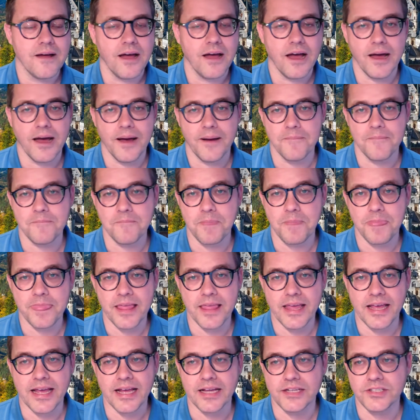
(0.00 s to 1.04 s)
Um,
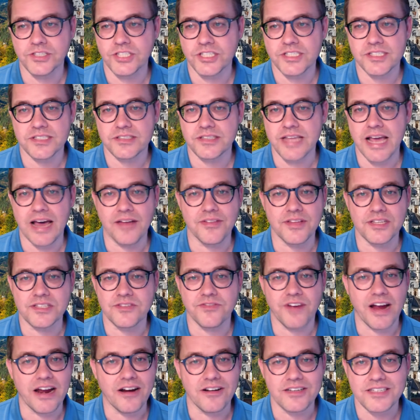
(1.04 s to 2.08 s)
just how this
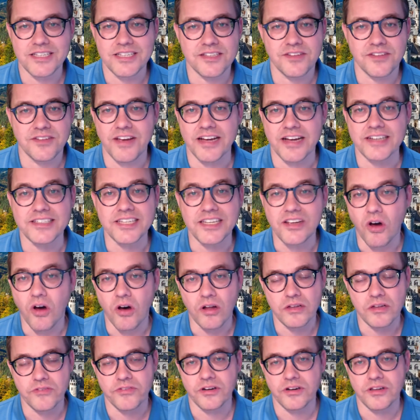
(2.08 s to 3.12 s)
virus is affecting
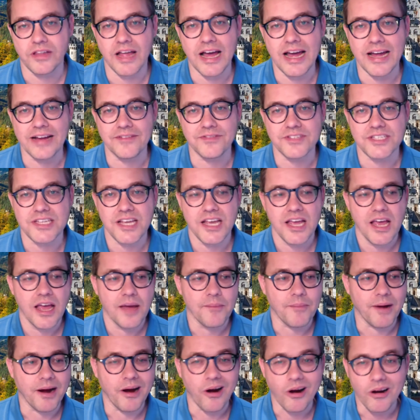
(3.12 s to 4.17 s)
all of our lives.
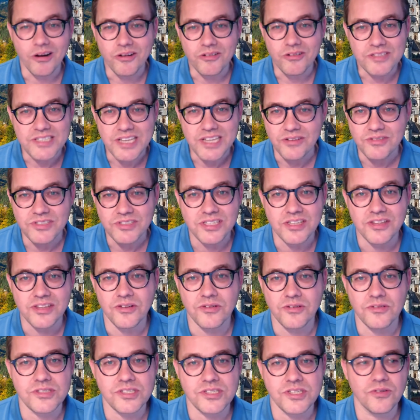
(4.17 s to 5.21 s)
My heart goes out to
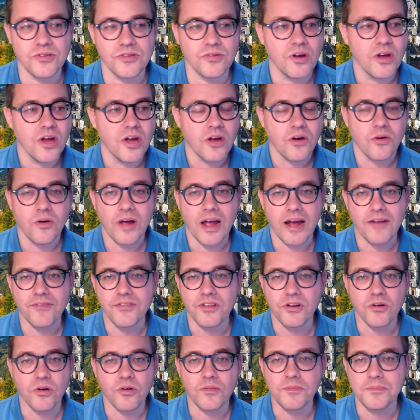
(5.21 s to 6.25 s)
those who, who have
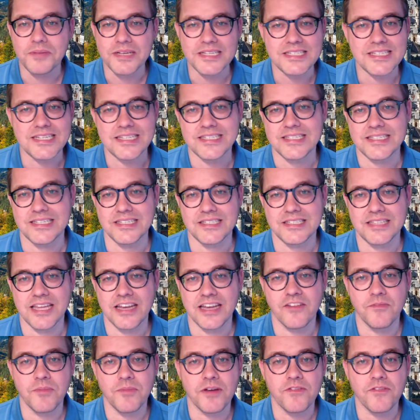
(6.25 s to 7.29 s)
their own businesses
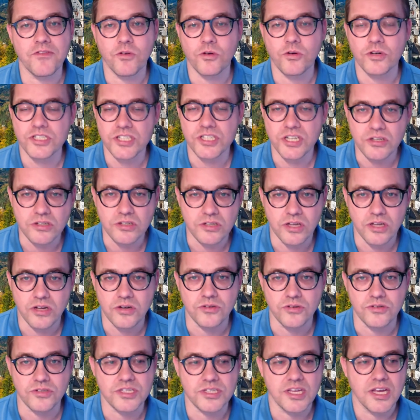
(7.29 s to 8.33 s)
that have been forced to
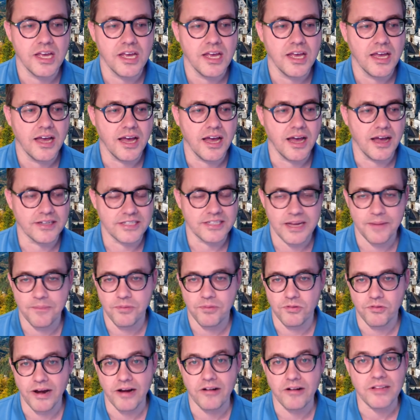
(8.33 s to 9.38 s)
close uh,
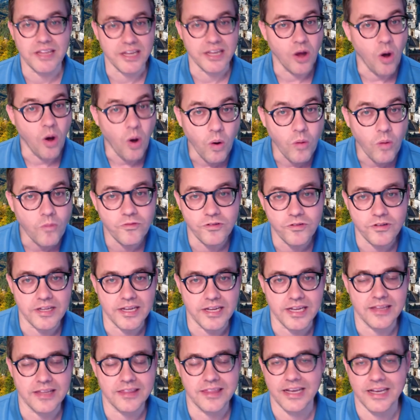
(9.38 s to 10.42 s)
temporarily,
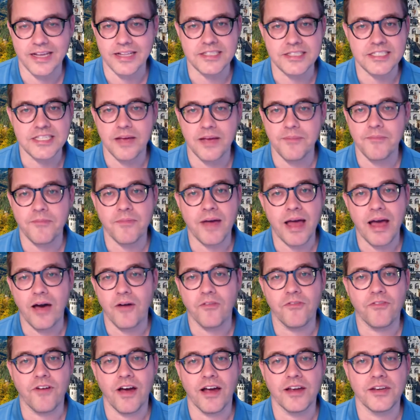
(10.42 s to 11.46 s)
hopefully, that can somehow
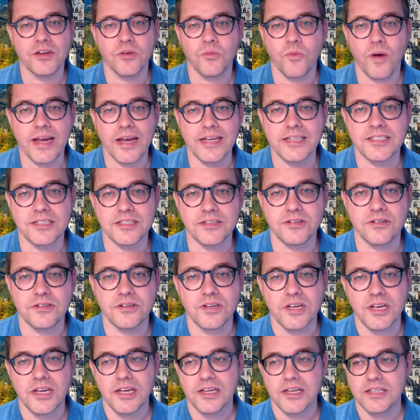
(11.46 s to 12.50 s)
find a way to,
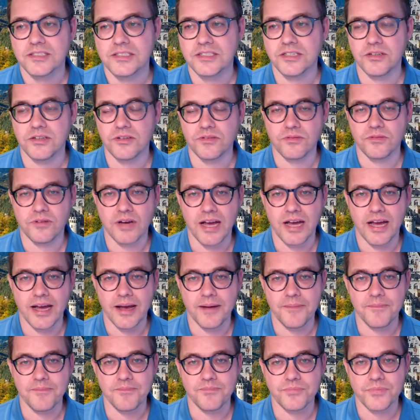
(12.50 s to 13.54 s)
to
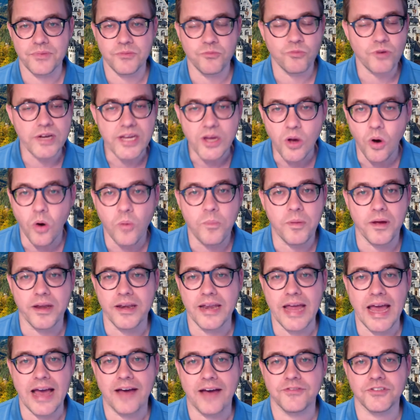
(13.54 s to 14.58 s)
um,
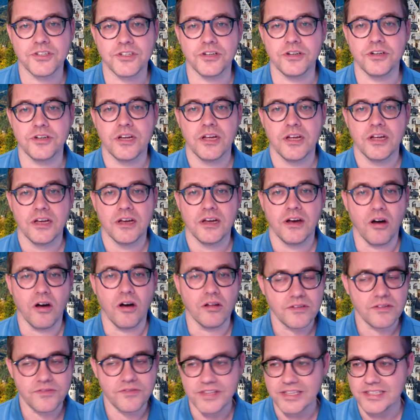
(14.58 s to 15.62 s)
reopen after
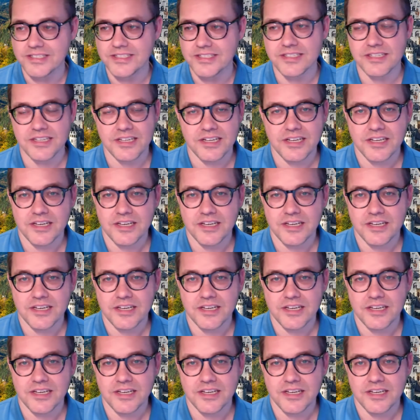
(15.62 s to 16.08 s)
all of this